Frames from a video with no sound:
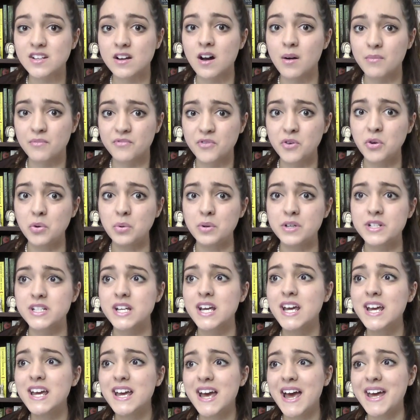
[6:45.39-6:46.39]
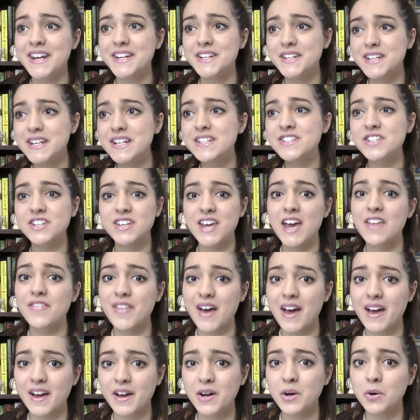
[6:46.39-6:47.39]
come forward and need to get
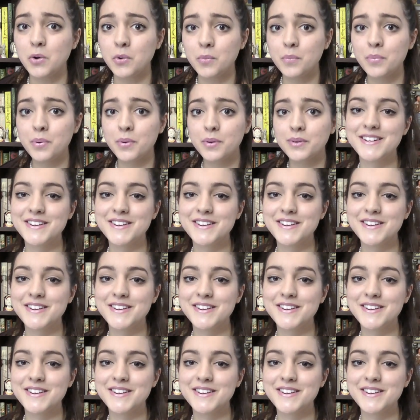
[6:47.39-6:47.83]
that help.